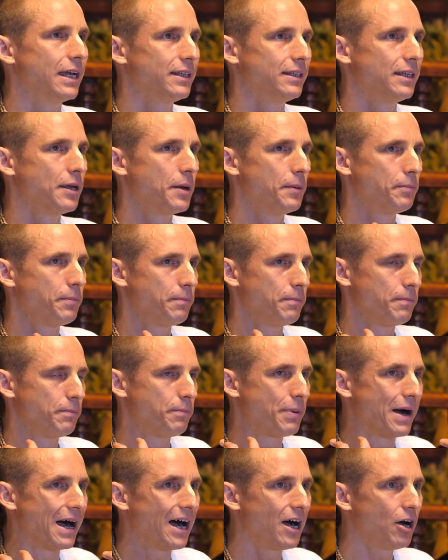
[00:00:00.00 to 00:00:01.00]
the
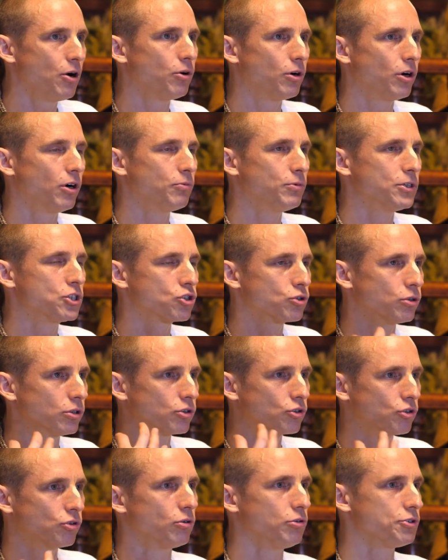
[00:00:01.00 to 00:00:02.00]
power which
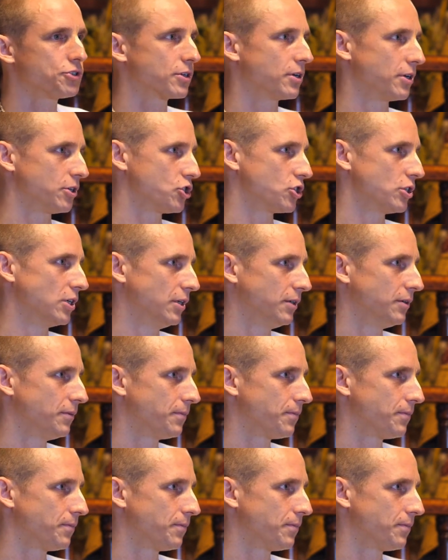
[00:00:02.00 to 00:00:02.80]
controls Krishna.